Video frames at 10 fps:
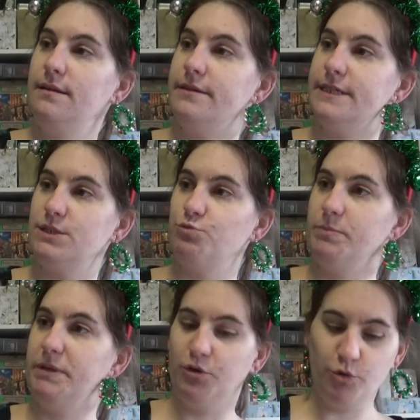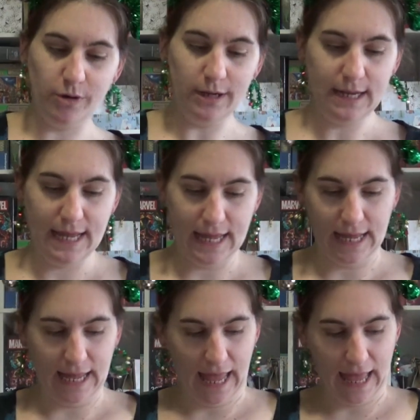this will be cool.
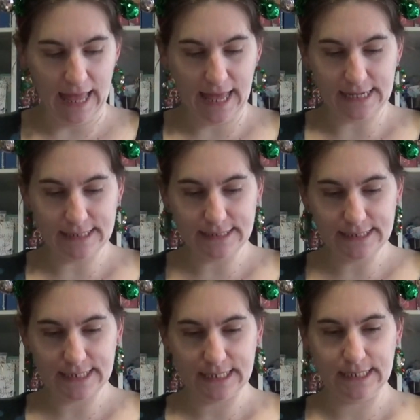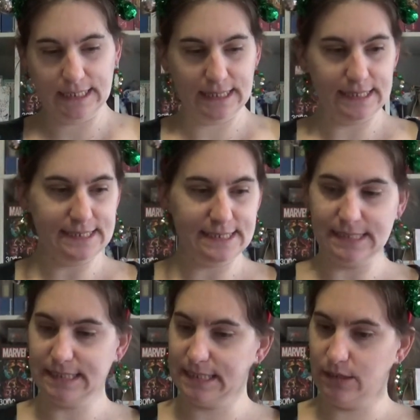And this
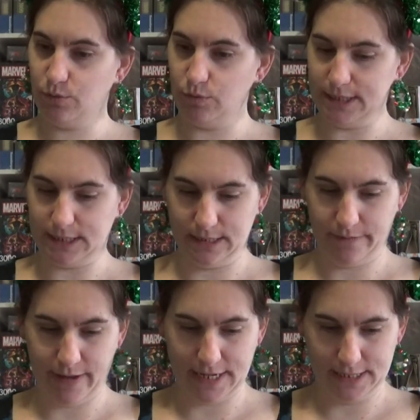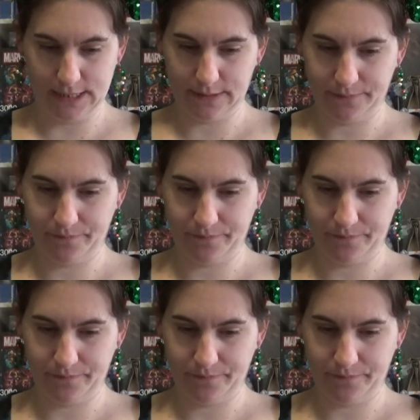is, what is it, Venice